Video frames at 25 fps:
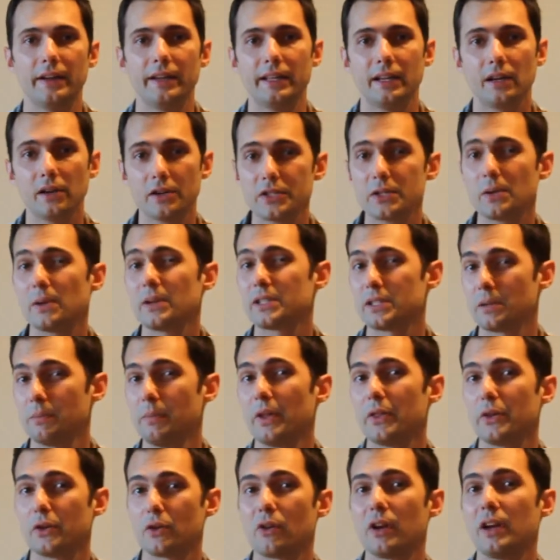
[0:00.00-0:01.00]
It also has some
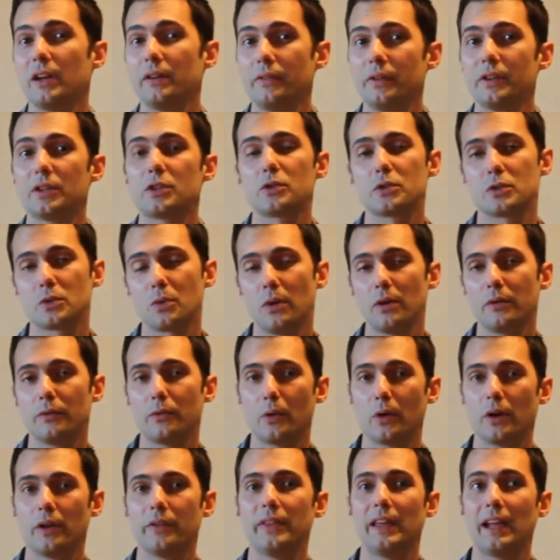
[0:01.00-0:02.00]
other great features going
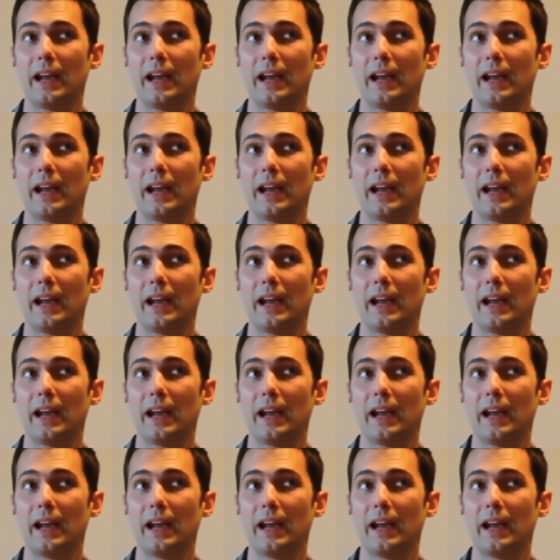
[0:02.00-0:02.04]
for it